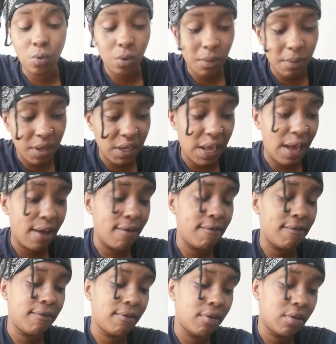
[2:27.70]
the women
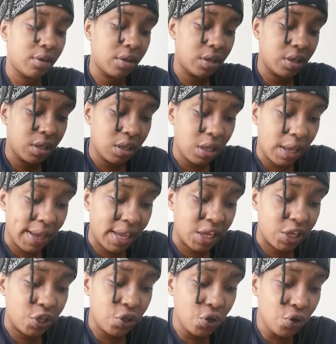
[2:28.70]
have a
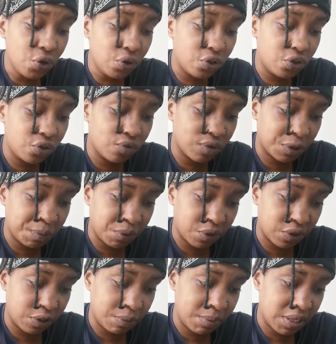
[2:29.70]
huge
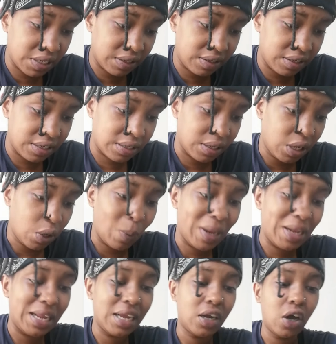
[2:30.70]
responsibility
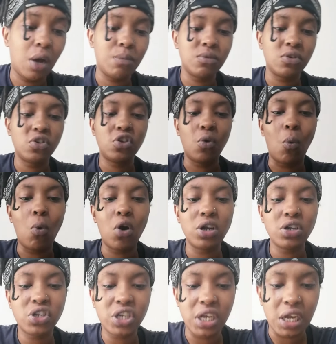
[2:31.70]
when it comes to
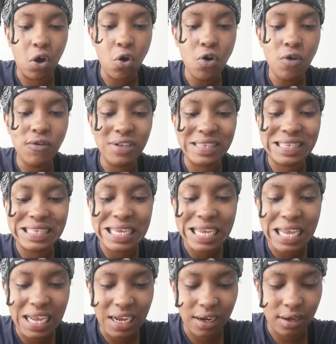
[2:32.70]
watching,
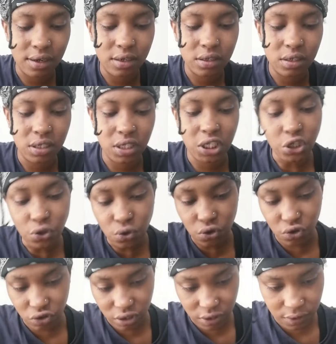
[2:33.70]
overseeing the
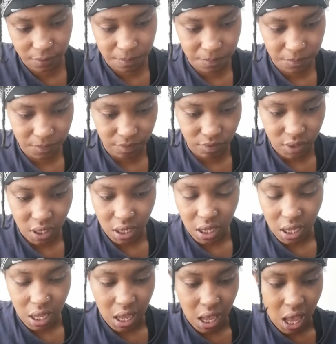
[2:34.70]
children.
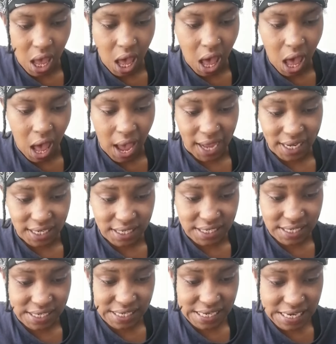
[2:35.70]
And
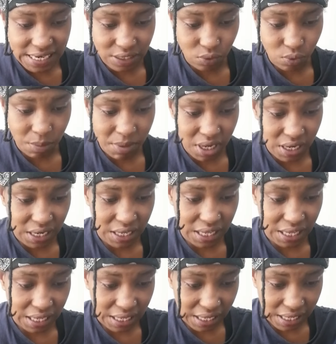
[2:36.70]
these women
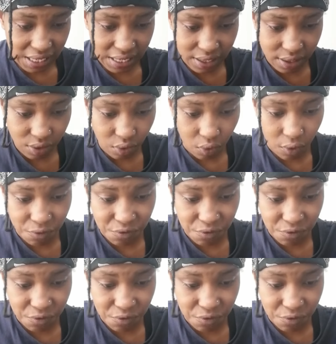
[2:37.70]
here